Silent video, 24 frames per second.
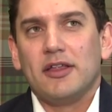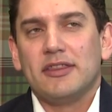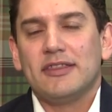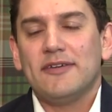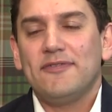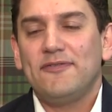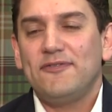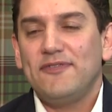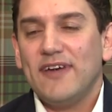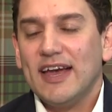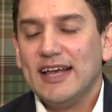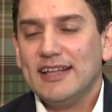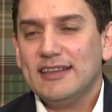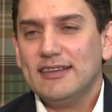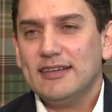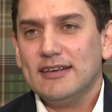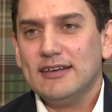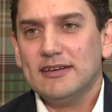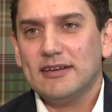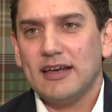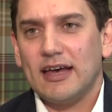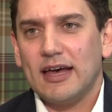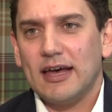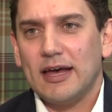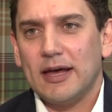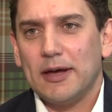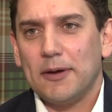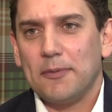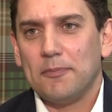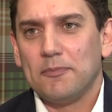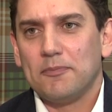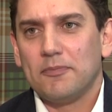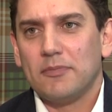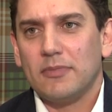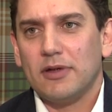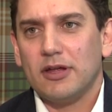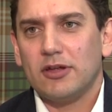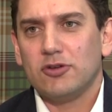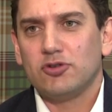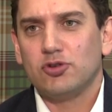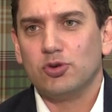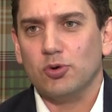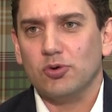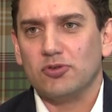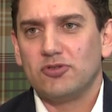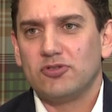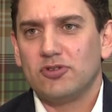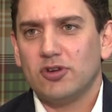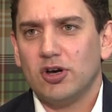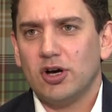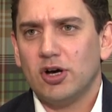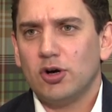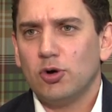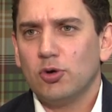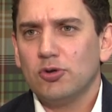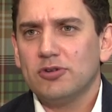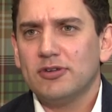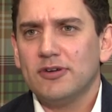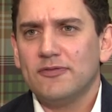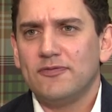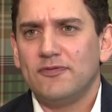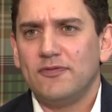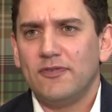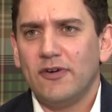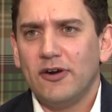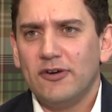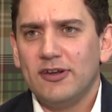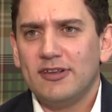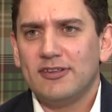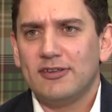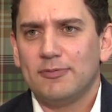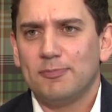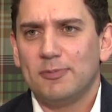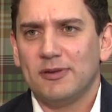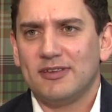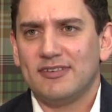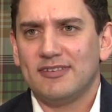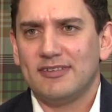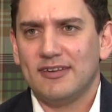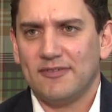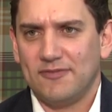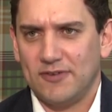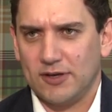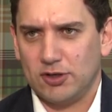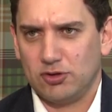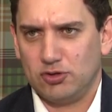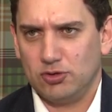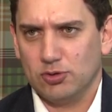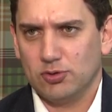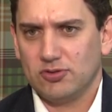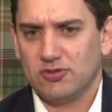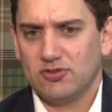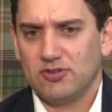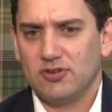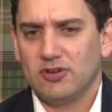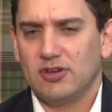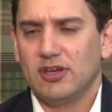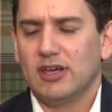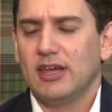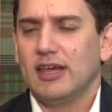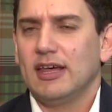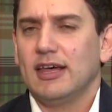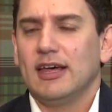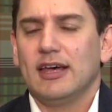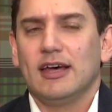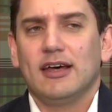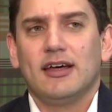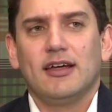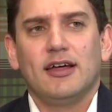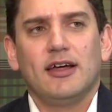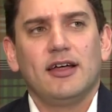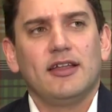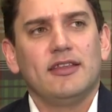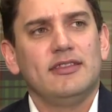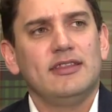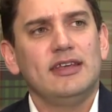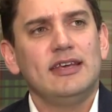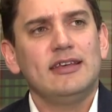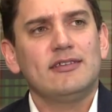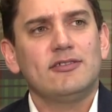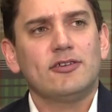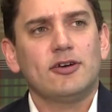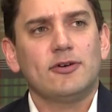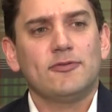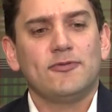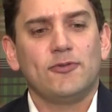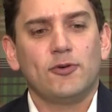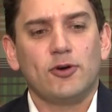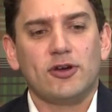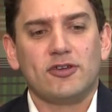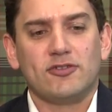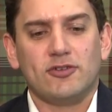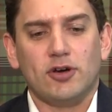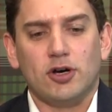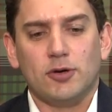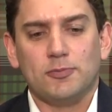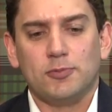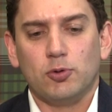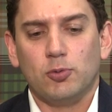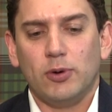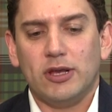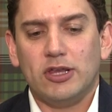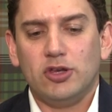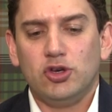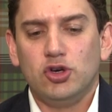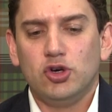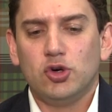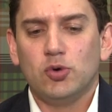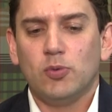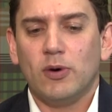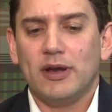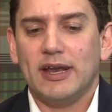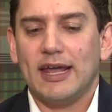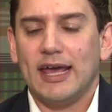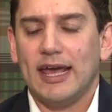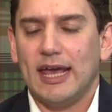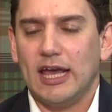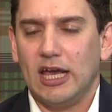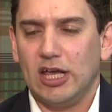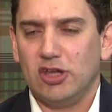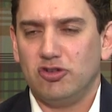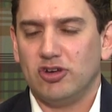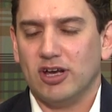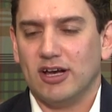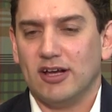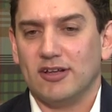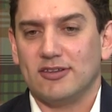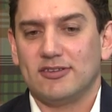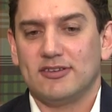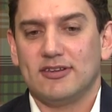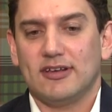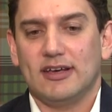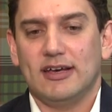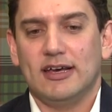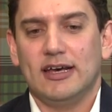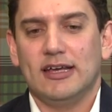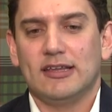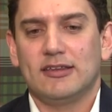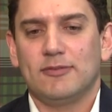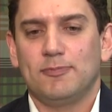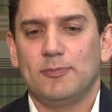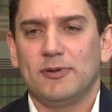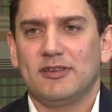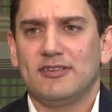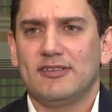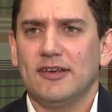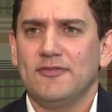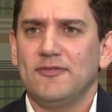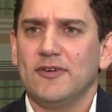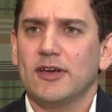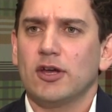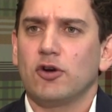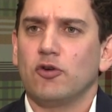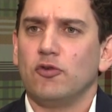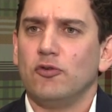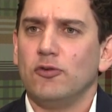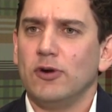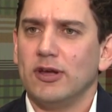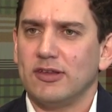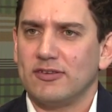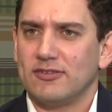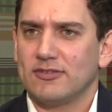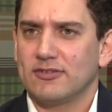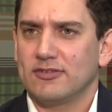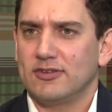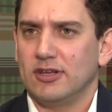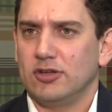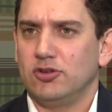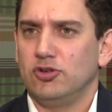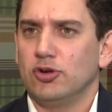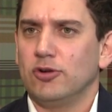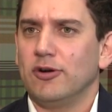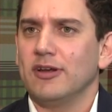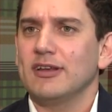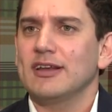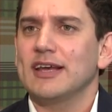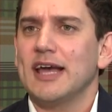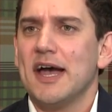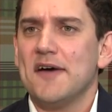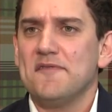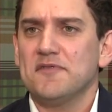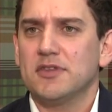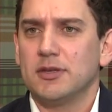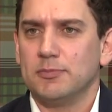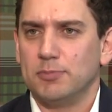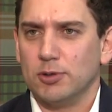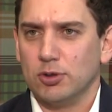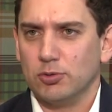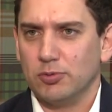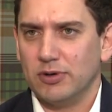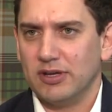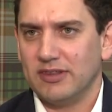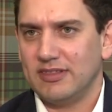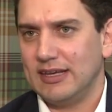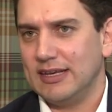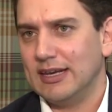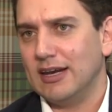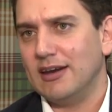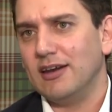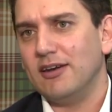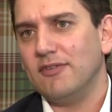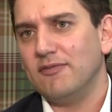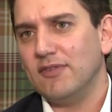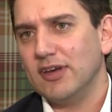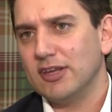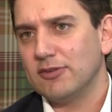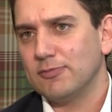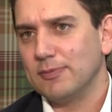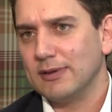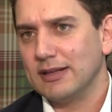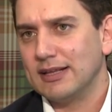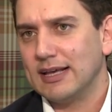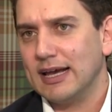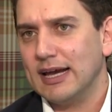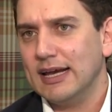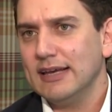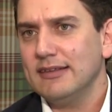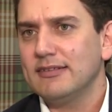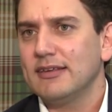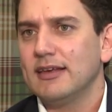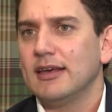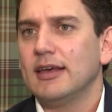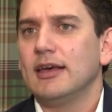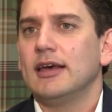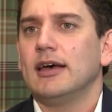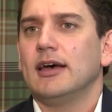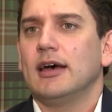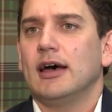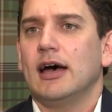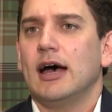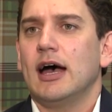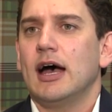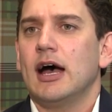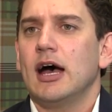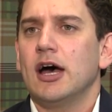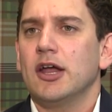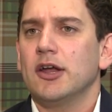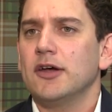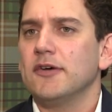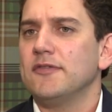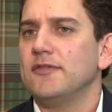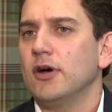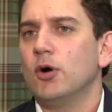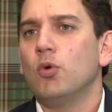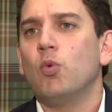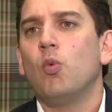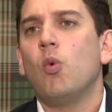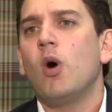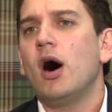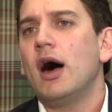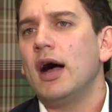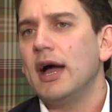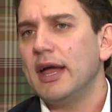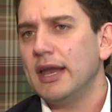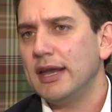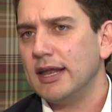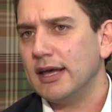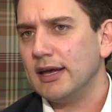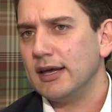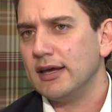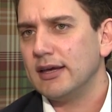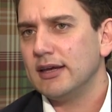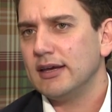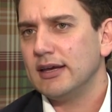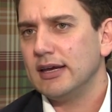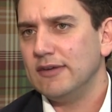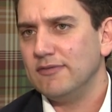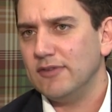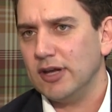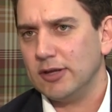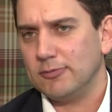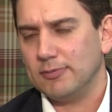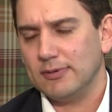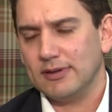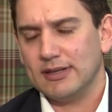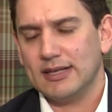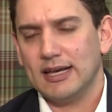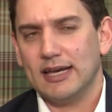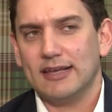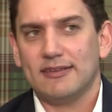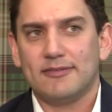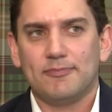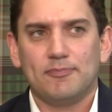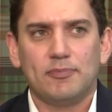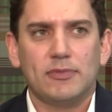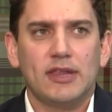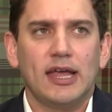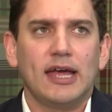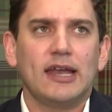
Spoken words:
The factor shorts are also very specific shorts. These are, for example, when you want to hedge out a specific risk that you're uncomfortable with in an investment case out of a wider investment case.